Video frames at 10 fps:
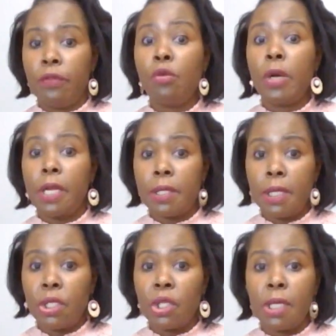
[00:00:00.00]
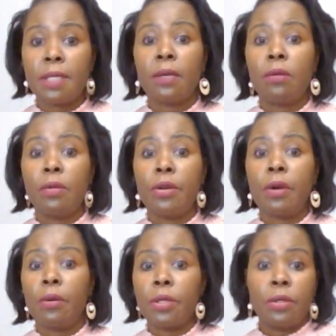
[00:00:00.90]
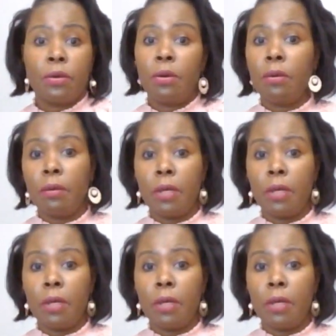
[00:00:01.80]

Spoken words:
you want to teach, it's a good route to go.